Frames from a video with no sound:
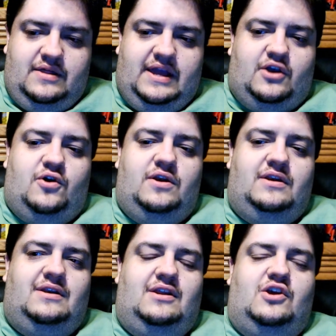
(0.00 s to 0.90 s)
They
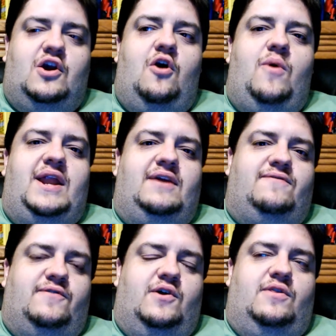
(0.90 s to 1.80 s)
couldn't go any
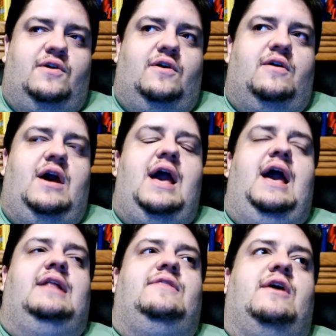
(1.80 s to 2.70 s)
further,
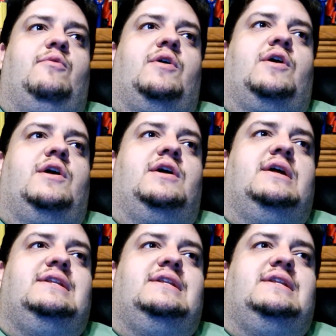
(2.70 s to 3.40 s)
and they were going to